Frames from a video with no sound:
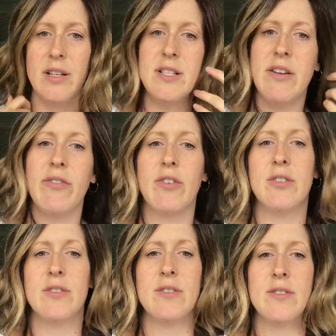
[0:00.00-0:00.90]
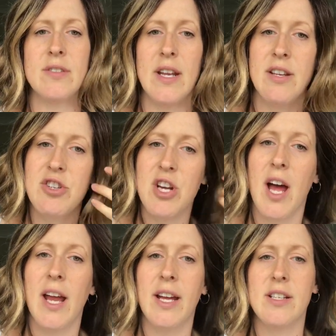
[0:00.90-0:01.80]
difference in
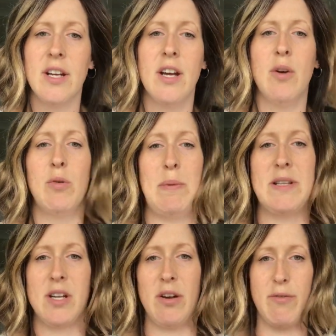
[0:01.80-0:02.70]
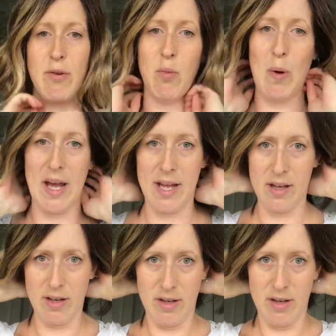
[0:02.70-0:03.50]
shade, would be to go for a wig.